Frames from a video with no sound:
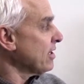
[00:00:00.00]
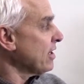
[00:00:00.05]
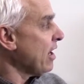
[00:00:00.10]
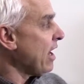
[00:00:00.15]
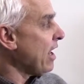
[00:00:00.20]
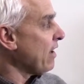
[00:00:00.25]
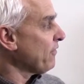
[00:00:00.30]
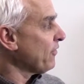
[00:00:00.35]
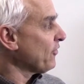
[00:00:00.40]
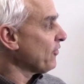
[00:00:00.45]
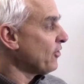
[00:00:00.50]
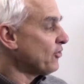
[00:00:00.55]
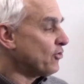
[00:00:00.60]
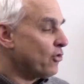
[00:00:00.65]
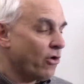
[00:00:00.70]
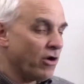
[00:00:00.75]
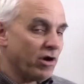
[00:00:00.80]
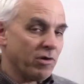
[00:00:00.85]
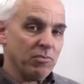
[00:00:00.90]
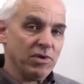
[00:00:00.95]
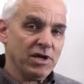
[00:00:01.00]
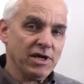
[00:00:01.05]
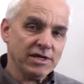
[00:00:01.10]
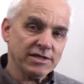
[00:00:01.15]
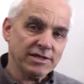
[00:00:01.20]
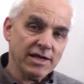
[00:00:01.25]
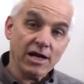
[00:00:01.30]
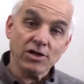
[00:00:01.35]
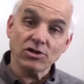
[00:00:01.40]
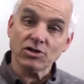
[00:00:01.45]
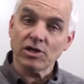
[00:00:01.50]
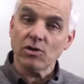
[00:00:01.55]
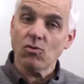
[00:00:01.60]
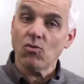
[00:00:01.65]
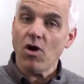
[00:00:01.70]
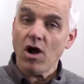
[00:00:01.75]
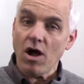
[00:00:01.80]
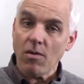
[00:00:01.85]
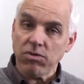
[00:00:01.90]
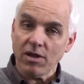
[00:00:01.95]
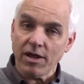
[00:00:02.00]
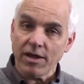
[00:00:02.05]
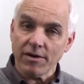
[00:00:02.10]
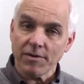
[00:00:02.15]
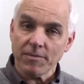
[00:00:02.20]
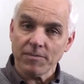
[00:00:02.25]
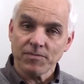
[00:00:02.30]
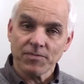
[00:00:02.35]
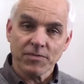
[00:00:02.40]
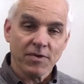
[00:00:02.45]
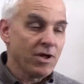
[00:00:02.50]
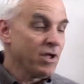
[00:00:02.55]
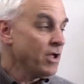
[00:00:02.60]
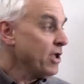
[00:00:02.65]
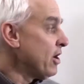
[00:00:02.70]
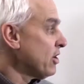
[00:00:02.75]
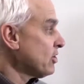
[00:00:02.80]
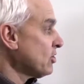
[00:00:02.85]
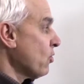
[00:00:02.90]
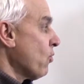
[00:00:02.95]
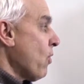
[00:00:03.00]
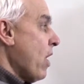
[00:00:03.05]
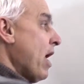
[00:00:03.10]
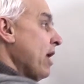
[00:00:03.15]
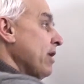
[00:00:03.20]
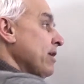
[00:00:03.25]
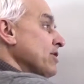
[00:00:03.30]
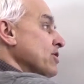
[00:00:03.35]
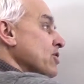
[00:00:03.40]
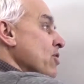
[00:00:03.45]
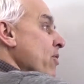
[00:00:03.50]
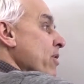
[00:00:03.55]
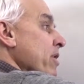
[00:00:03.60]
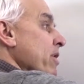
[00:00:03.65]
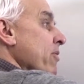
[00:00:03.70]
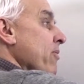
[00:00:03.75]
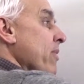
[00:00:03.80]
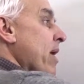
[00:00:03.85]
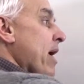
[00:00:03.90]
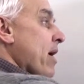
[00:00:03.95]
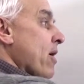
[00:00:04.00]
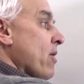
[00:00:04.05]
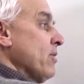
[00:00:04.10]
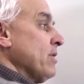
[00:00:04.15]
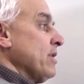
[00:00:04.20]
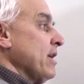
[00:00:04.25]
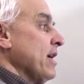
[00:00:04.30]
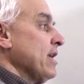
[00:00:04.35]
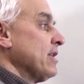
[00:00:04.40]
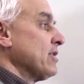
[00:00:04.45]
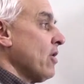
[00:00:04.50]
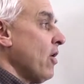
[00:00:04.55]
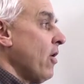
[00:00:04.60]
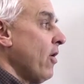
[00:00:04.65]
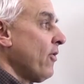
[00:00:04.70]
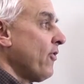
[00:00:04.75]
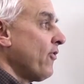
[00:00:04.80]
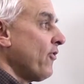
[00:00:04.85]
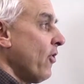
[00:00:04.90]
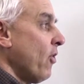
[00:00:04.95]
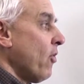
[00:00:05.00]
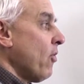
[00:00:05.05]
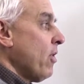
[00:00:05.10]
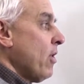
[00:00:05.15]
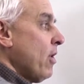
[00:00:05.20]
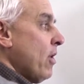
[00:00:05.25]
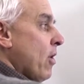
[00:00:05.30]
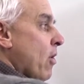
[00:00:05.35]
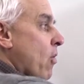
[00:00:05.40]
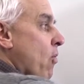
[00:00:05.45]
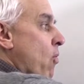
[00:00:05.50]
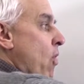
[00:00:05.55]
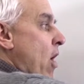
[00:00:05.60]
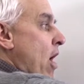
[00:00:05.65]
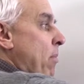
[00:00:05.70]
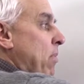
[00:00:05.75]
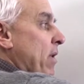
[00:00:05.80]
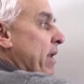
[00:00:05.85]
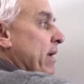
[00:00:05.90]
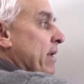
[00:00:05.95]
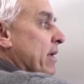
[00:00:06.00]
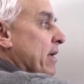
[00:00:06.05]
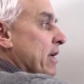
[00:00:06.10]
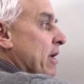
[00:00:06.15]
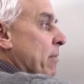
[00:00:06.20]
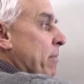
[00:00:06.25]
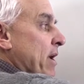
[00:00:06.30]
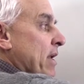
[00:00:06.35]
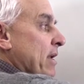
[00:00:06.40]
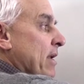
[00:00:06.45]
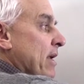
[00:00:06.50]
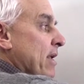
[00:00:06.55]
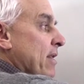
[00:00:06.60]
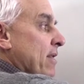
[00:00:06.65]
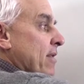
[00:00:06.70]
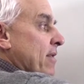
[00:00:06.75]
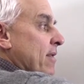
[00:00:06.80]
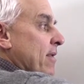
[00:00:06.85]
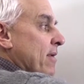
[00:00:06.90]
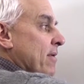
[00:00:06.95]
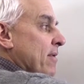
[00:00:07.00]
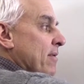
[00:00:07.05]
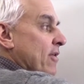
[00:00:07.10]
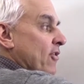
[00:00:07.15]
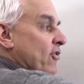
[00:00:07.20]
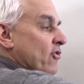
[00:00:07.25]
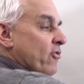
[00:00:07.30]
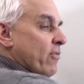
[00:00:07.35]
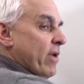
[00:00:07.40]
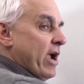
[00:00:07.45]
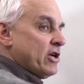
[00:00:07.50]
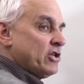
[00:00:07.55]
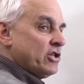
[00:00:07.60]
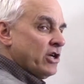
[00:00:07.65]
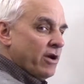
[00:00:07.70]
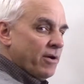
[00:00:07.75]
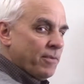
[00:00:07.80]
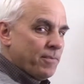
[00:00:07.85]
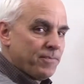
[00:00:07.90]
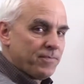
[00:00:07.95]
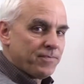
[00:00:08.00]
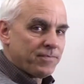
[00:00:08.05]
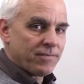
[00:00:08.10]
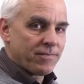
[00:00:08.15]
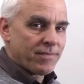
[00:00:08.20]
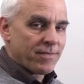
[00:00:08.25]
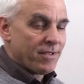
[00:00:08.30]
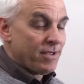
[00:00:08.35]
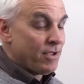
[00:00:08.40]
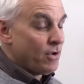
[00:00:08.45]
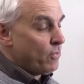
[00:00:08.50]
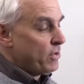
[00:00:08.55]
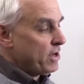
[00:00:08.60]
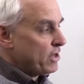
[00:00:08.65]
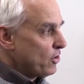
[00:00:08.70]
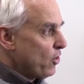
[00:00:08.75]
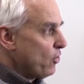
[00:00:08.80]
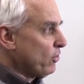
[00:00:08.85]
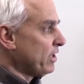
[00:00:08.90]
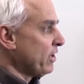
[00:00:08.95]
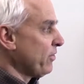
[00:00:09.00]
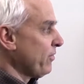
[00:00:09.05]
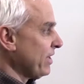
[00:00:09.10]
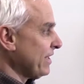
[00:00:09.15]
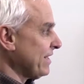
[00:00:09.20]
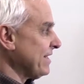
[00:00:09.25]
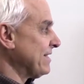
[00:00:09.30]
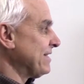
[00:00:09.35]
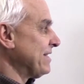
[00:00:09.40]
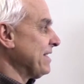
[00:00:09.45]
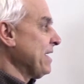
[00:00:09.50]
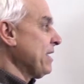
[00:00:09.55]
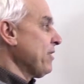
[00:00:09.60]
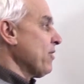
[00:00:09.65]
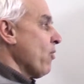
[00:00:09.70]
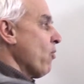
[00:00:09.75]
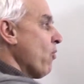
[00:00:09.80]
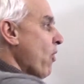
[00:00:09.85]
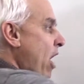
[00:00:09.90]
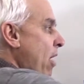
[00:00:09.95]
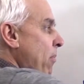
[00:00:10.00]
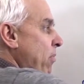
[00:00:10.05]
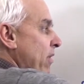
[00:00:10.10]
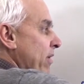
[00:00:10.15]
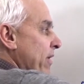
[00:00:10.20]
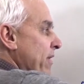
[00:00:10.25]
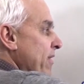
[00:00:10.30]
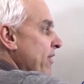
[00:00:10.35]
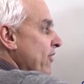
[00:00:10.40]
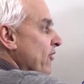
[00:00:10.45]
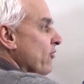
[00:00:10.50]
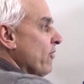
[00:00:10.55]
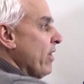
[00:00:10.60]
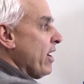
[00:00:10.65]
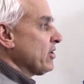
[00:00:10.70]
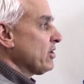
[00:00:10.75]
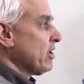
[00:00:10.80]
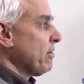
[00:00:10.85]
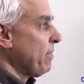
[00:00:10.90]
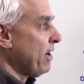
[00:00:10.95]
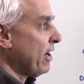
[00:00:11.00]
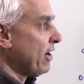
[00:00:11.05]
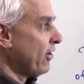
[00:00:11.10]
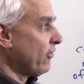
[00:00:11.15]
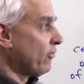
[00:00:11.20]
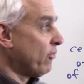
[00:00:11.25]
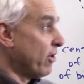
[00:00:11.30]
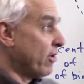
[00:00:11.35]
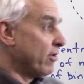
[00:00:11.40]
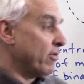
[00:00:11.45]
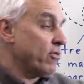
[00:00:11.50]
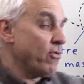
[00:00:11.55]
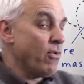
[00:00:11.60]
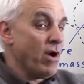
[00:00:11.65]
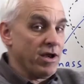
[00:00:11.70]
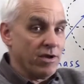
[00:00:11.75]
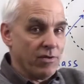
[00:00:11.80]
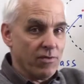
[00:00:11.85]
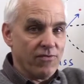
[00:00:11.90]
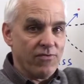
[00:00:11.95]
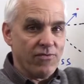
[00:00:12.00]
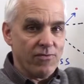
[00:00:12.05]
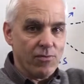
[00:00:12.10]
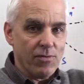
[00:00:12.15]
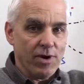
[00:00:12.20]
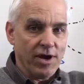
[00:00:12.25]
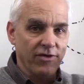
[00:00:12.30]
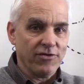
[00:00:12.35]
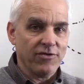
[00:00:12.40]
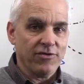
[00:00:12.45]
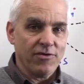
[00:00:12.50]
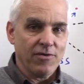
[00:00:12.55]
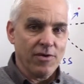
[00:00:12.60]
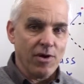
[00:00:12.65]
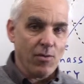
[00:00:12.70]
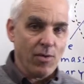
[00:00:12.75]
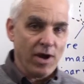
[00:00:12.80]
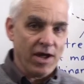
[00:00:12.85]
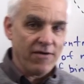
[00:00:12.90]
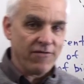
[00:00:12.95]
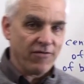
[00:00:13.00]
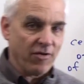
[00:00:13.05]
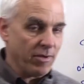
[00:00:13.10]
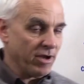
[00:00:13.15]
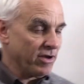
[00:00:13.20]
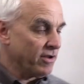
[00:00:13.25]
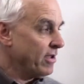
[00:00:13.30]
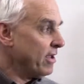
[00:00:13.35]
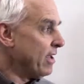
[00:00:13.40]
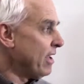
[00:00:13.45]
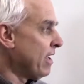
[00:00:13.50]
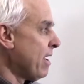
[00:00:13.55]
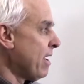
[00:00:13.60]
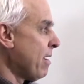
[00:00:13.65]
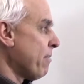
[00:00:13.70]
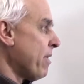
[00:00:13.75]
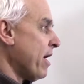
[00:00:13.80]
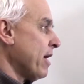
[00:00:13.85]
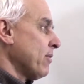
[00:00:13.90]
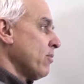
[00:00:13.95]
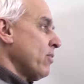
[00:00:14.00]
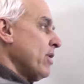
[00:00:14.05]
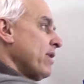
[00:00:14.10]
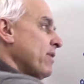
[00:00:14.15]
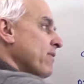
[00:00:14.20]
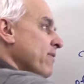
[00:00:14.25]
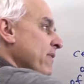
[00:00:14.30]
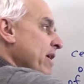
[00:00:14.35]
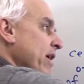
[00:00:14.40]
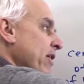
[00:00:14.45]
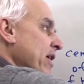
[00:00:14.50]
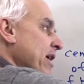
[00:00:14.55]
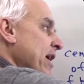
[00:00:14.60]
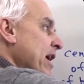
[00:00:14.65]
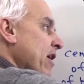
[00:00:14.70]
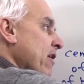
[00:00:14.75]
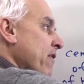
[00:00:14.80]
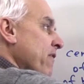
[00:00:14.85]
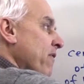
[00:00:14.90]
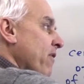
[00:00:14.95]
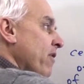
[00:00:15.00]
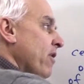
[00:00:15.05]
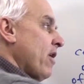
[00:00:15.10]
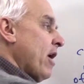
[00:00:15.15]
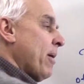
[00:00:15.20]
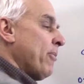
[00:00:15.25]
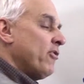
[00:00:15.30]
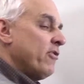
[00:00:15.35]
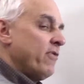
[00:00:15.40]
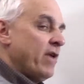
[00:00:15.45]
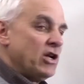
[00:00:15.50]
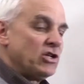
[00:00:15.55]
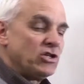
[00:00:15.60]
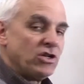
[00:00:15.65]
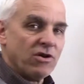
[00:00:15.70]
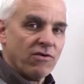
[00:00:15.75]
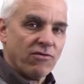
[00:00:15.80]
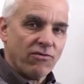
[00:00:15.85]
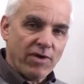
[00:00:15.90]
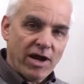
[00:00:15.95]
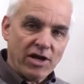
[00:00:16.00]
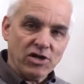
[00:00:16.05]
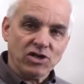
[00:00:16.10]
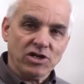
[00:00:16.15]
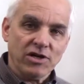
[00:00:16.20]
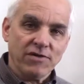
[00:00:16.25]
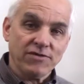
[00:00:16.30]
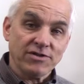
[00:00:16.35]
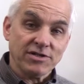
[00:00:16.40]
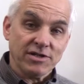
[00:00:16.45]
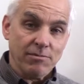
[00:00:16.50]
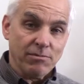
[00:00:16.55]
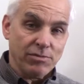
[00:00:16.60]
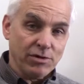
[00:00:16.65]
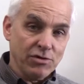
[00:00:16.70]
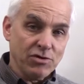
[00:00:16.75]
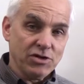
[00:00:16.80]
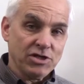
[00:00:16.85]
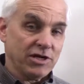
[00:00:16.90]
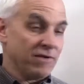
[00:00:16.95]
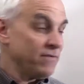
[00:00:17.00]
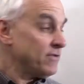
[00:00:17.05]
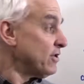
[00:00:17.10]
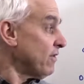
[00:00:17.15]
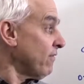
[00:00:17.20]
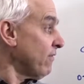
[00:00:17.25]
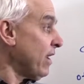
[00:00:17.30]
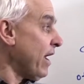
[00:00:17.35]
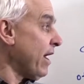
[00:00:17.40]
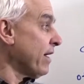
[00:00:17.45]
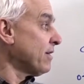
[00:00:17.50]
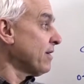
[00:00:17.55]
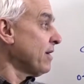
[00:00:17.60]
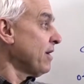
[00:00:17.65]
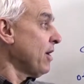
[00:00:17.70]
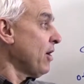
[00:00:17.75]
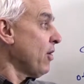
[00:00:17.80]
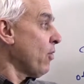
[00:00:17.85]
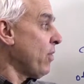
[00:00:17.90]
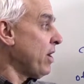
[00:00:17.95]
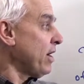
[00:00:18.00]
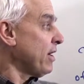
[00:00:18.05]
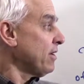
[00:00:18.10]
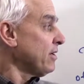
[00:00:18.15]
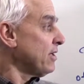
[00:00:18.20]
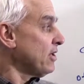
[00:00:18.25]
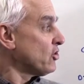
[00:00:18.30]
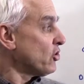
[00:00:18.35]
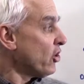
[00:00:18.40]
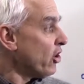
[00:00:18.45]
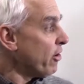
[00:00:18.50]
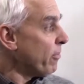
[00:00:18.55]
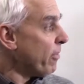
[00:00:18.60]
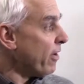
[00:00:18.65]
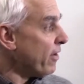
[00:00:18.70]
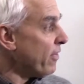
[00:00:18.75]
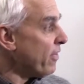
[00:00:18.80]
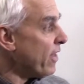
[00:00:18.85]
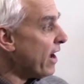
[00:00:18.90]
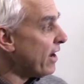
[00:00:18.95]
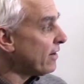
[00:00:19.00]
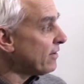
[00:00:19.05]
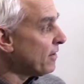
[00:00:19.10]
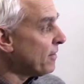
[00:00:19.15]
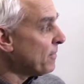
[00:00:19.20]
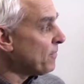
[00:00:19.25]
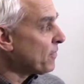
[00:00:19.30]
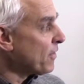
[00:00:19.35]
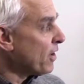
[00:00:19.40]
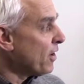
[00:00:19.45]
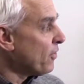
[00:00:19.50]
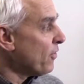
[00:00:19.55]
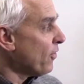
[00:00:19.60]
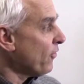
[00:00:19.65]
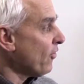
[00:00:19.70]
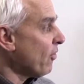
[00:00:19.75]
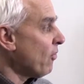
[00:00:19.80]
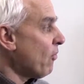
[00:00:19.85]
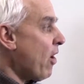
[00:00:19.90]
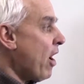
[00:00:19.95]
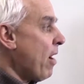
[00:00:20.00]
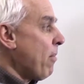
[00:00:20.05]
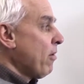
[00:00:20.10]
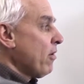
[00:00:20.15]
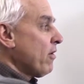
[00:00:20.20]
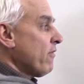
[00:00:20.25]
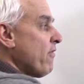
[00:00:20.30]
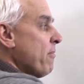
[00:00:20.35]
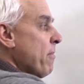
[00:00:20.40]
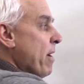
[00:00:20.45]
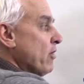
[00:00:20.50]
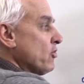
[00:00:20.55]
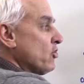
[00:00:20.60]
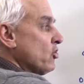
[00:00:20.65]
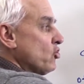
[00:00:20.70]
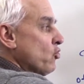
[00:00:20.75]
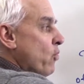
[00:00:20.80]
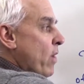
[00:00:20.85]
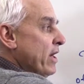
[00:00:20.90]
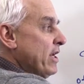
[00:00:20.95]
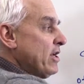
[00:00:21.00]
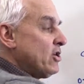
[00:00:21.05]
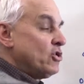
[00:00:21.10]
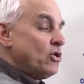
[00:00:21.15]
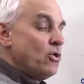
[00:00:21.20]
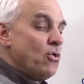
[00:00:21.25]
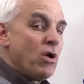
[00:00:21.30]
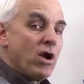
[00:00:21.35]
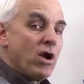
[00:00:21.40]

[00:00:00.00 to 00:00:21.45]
Alpha Centauri B is actually wobbling. So while it's going around, it's also wobbling a little bit in this direction. We can only really see the wobble in this direction because we're quite a ways away from it. But with very careful observation of red shifts and blue shifts of light, we can determine that there's a wobble of about 22